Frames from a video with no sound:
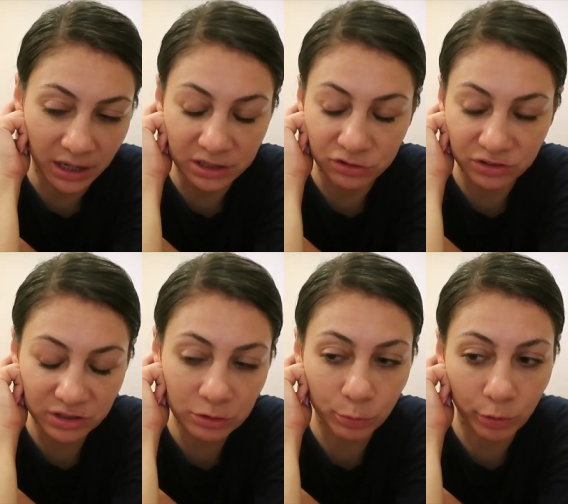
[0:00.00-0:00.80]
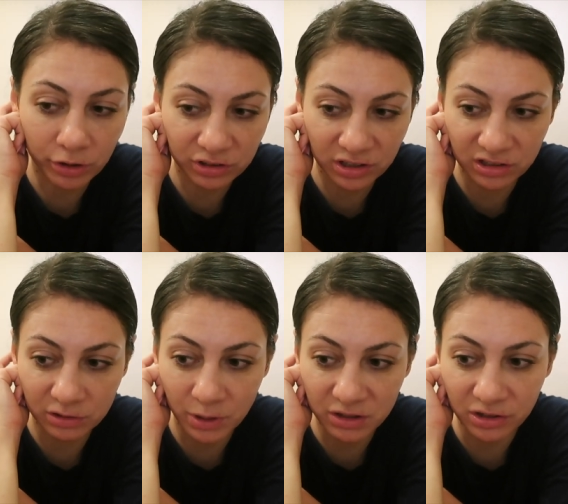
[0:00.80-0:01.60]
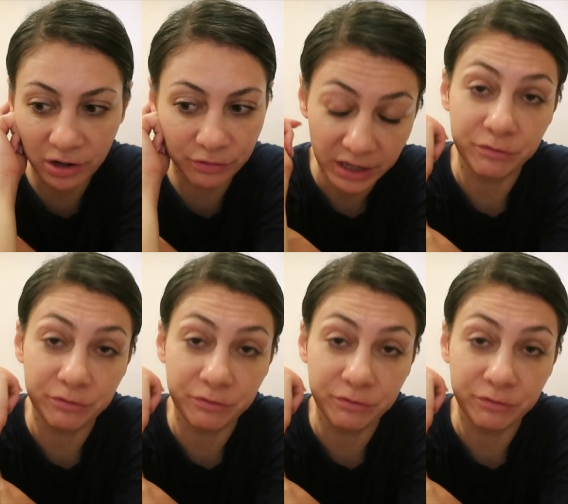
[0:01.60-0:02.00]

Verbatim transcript: I just need to process it myself